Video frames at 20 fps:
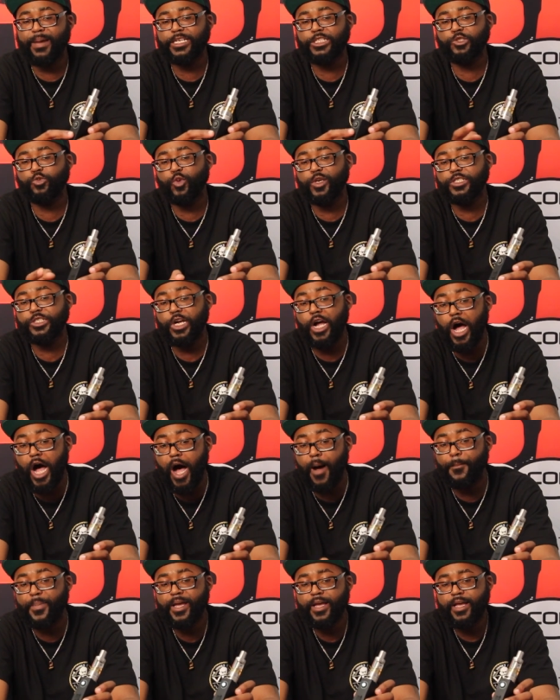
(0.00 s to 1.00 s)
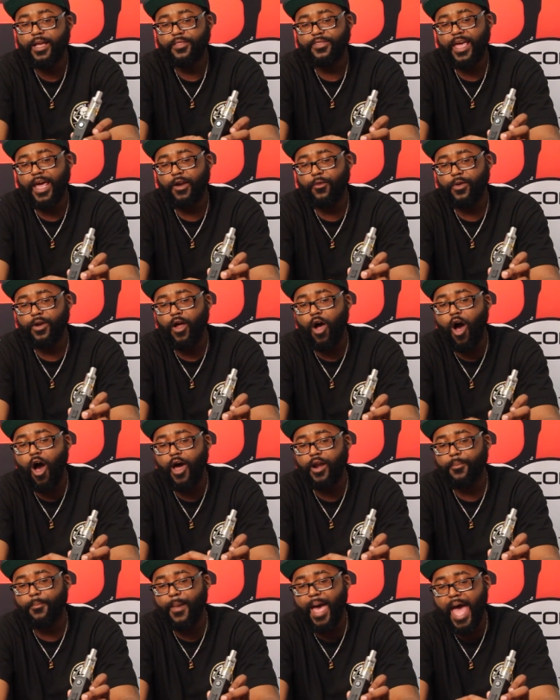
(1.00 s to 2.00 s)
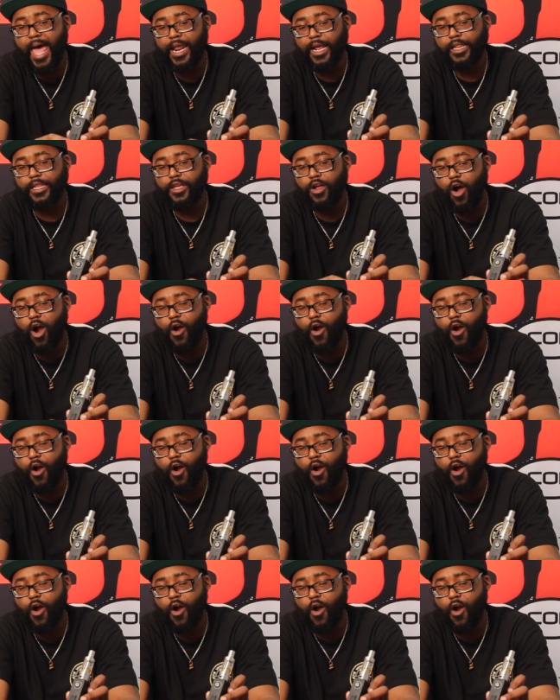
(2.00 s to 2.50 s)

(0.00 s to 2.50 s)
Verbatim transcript: my switch up that it would automatically